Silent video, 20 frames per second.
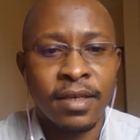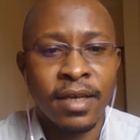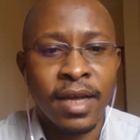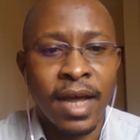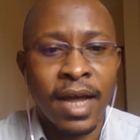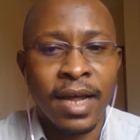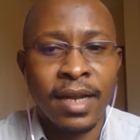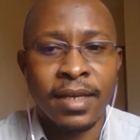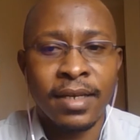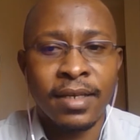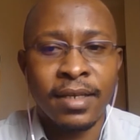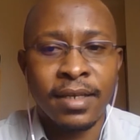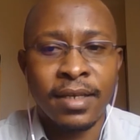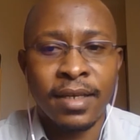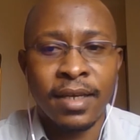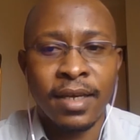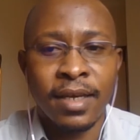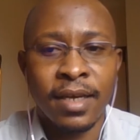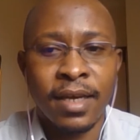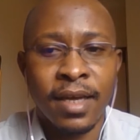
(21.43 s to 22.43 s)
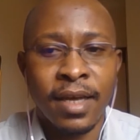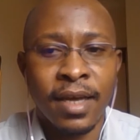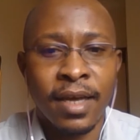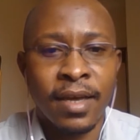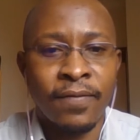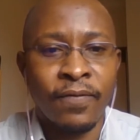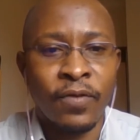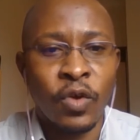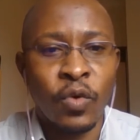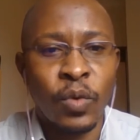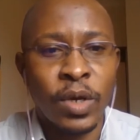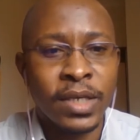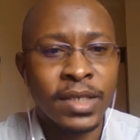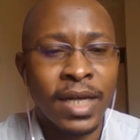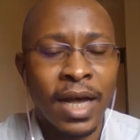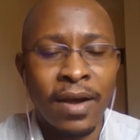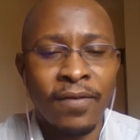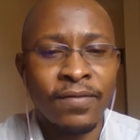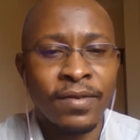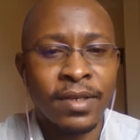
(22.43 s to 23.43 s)
And a few weeks
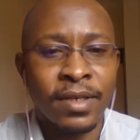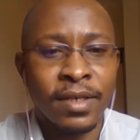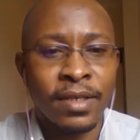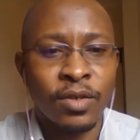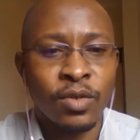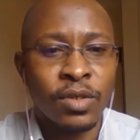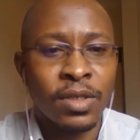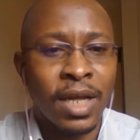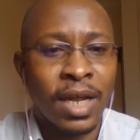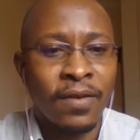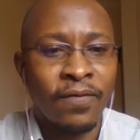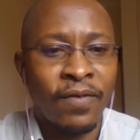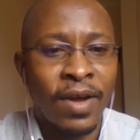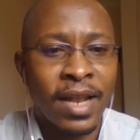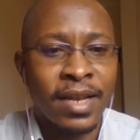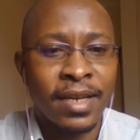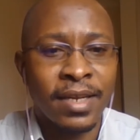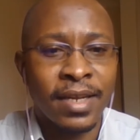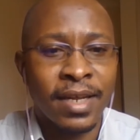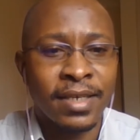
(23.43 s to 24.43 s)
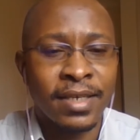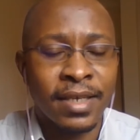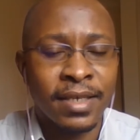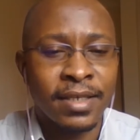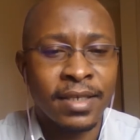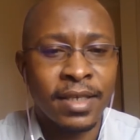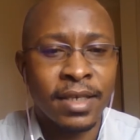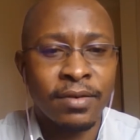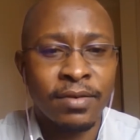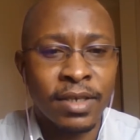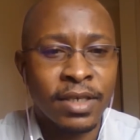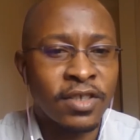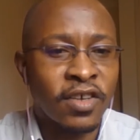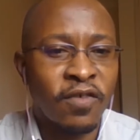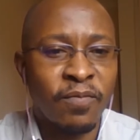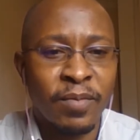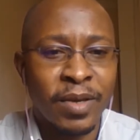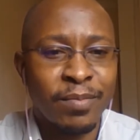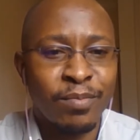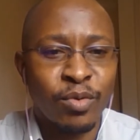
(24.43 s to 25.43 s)
after, you start finding that a series
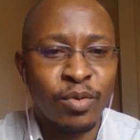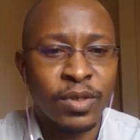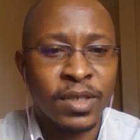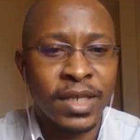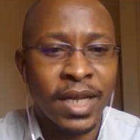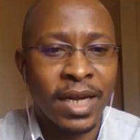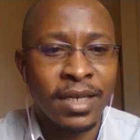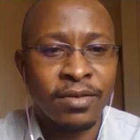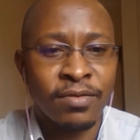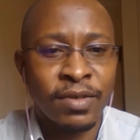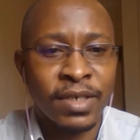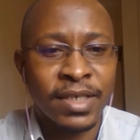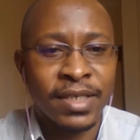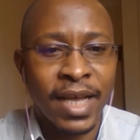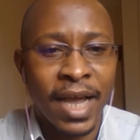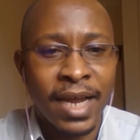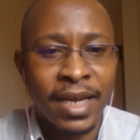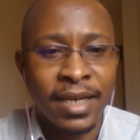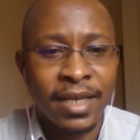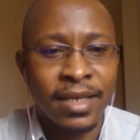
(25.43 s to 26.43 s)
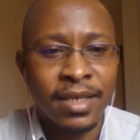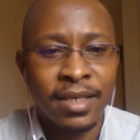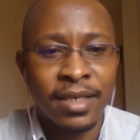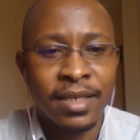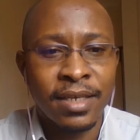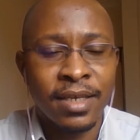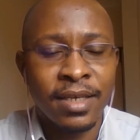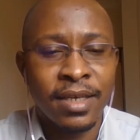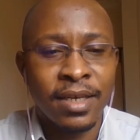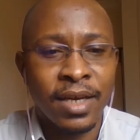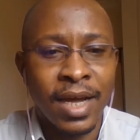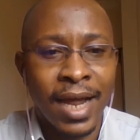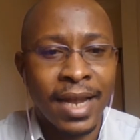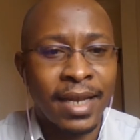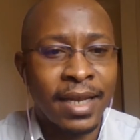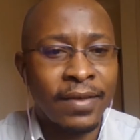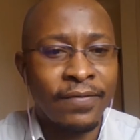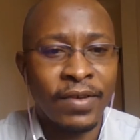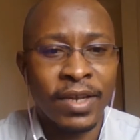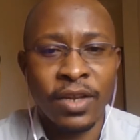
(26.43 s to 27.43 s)
of people start resigning and
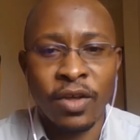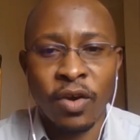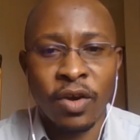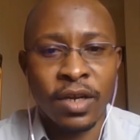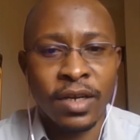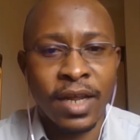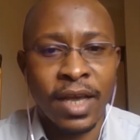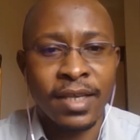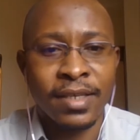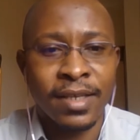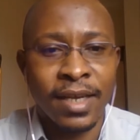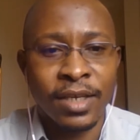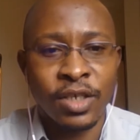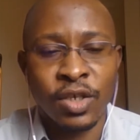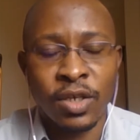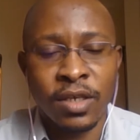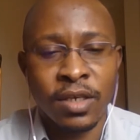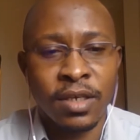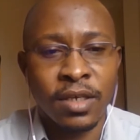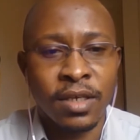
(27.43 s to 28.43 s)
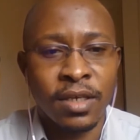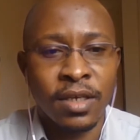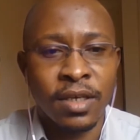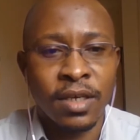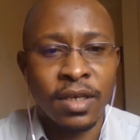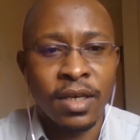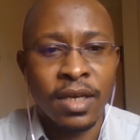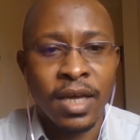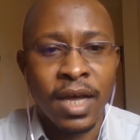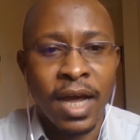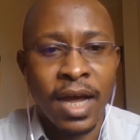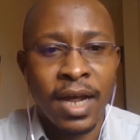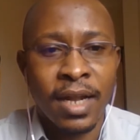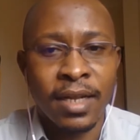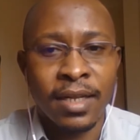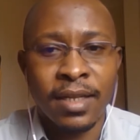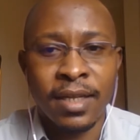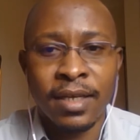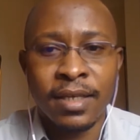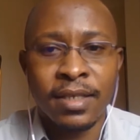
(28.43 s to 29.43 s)
leaving the organization.
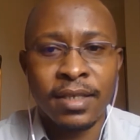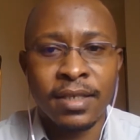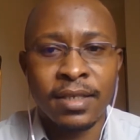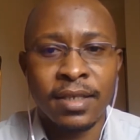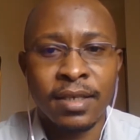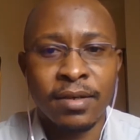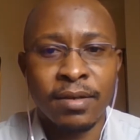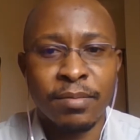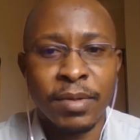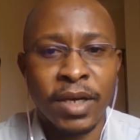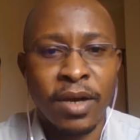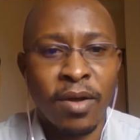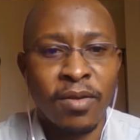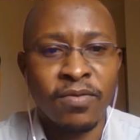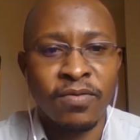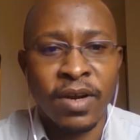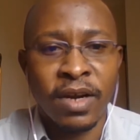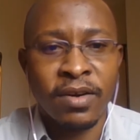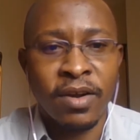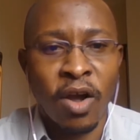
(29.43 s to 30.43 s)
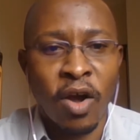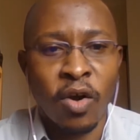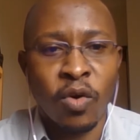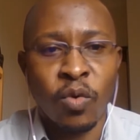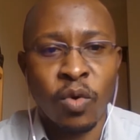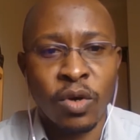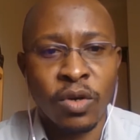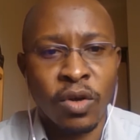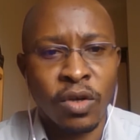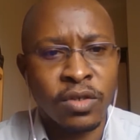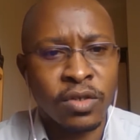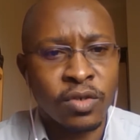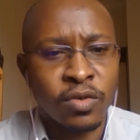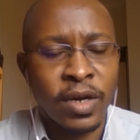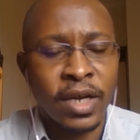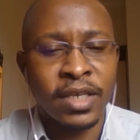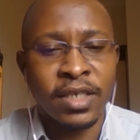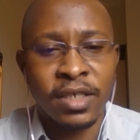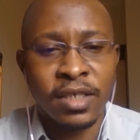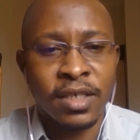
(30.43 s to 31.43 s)
And this becomes very awkward or
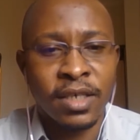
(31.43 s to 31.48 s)
strange.